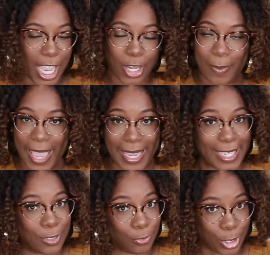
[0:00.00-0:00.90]
Y'all know my head
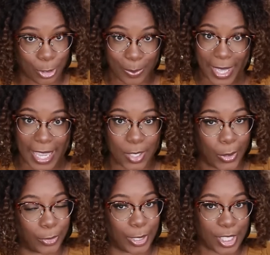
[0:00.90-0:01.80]
is real big,
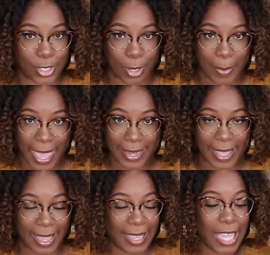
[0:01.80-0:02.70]
23 inches on a bad
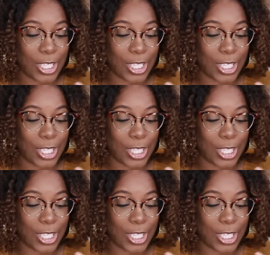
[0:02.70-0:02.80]
day.